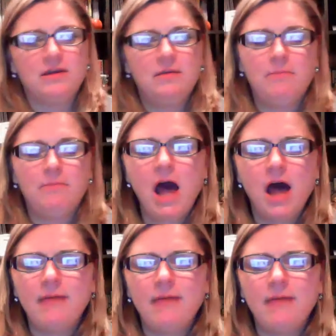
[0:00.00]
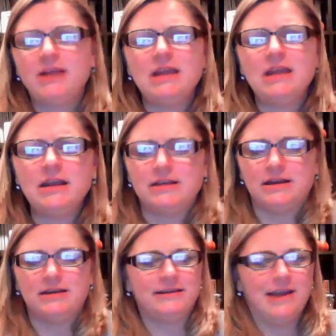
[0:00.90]
Mom, I need,
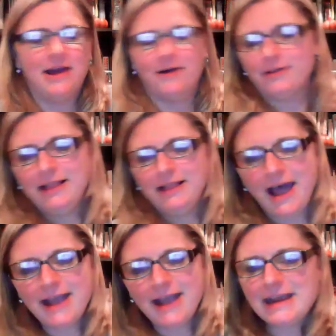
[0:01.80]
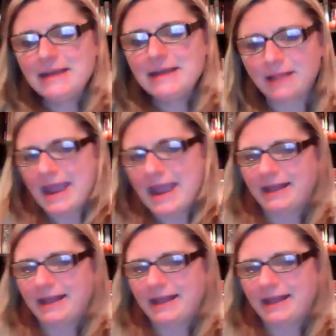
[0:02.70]
you know, I need blank,